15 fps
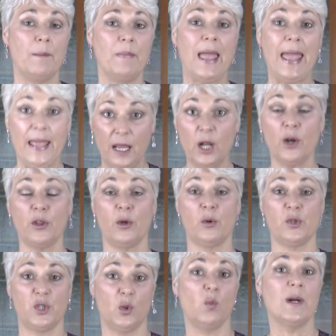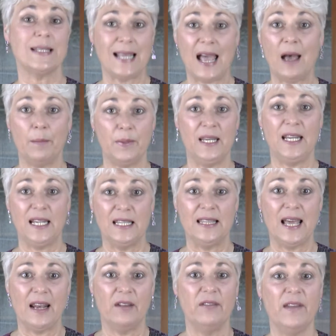anchor those to what's happening in
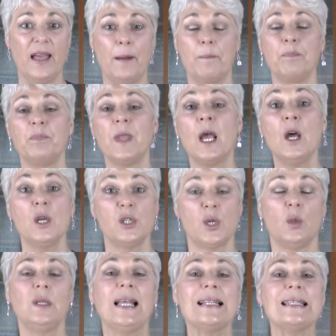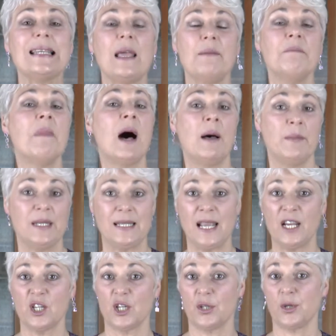that event. So let's say mom is
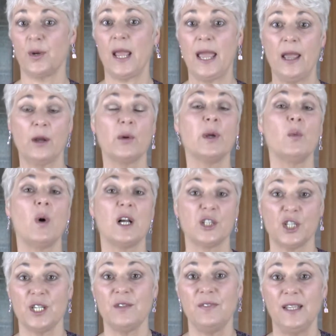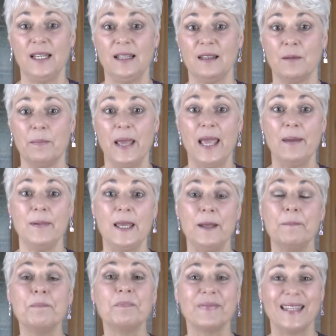anxious or angry while she's feeding the
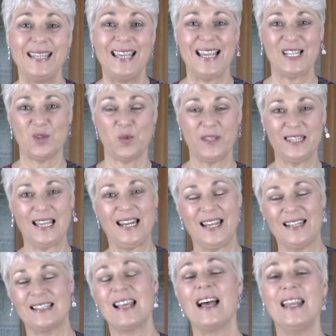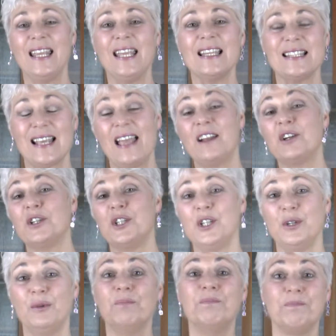baby. Guess what that anxiety gets anchored
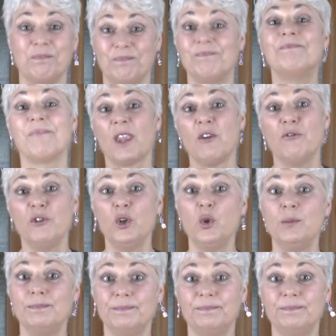to? Food.